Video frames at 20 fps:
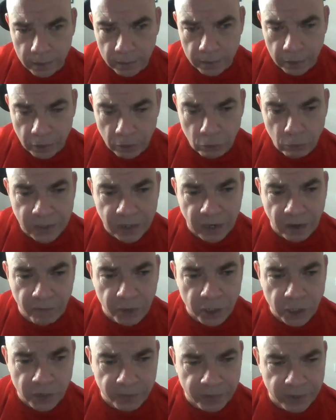the news
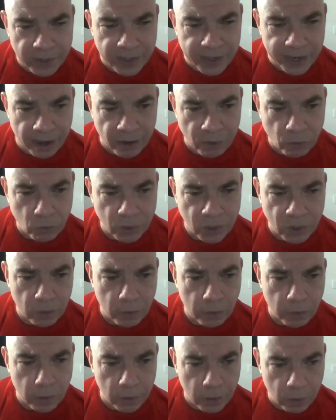coverage of his death was
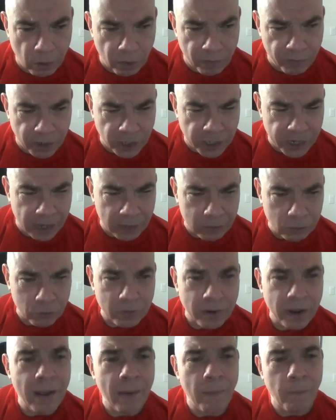
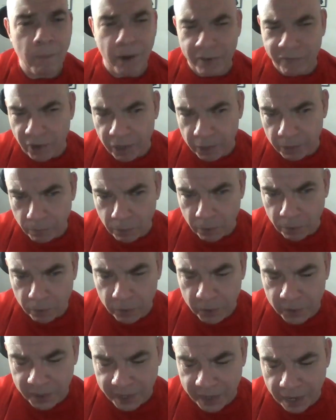overshadowed by Freddie
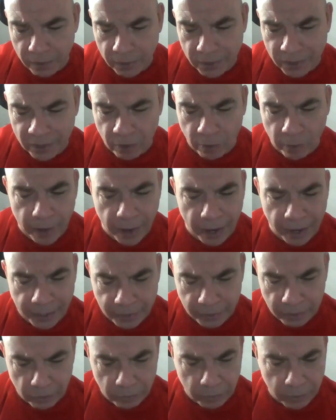Mercury's death. So I
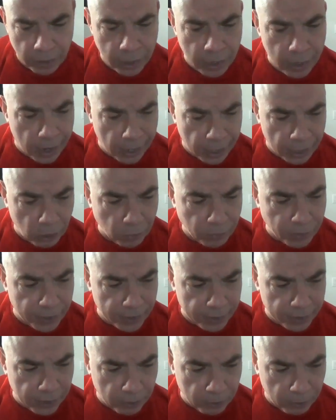don't
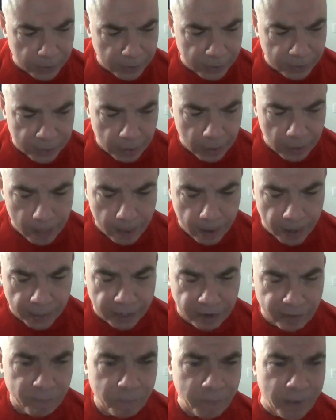think there was
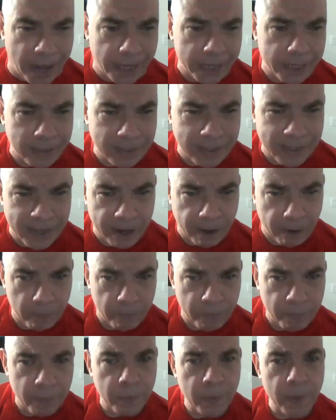enough balance
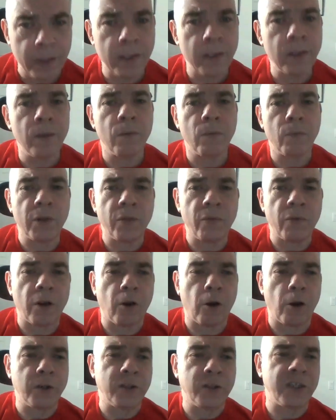there with
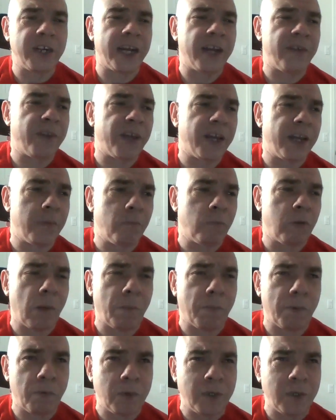regards to giving him
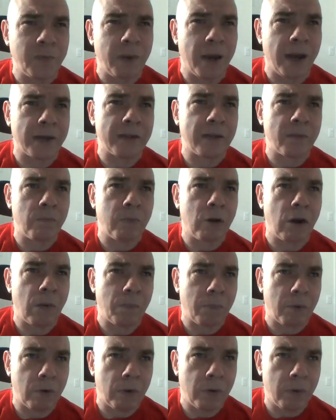proper respect and
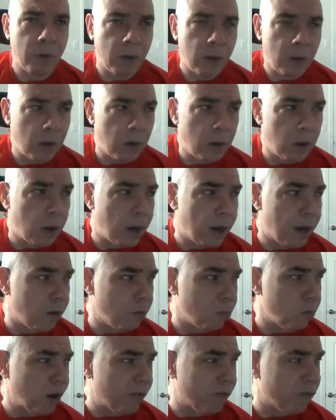proper
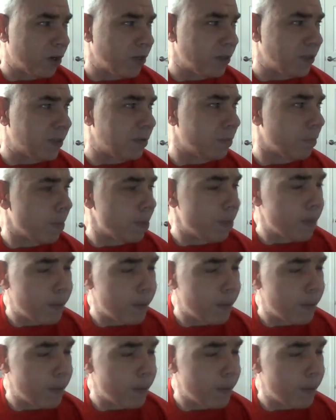reverence.